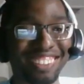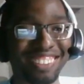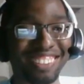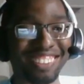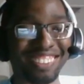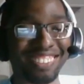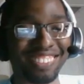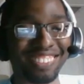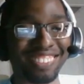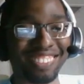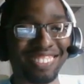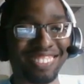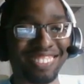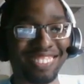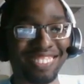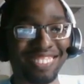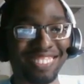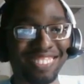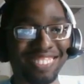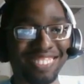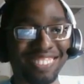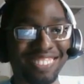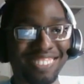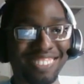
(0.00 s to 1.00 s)

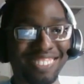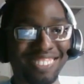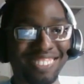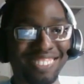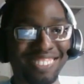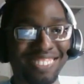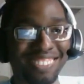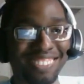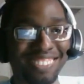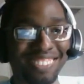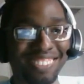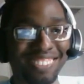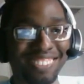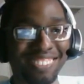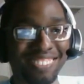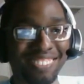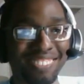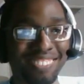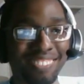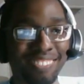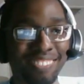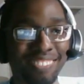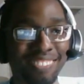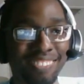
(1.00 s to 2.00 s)

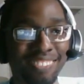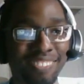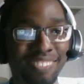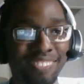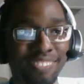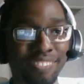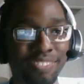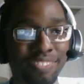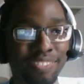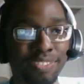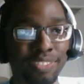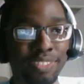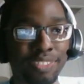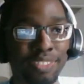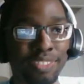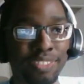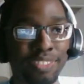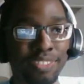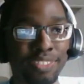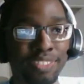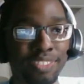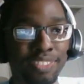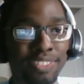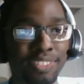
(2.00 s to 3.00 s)

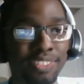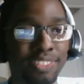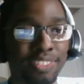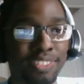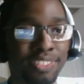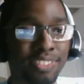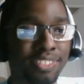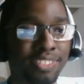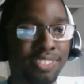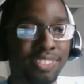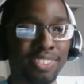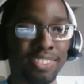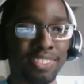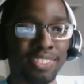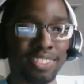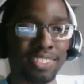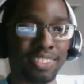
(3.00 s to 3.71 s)
(silence)